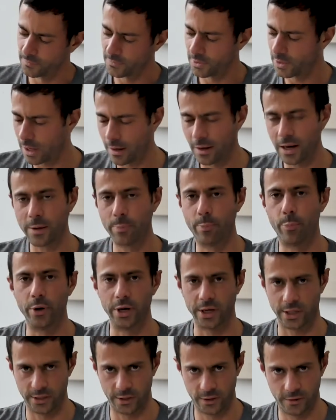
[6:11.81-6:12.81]
kind of like
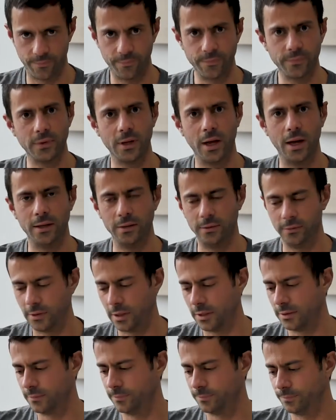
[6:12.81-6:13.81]
bricks,
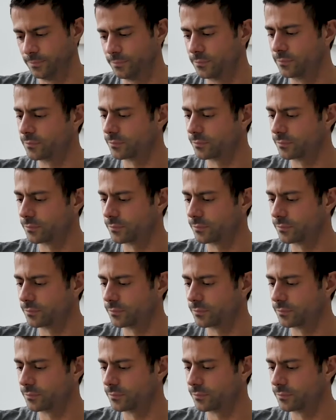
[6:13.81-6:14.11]
and,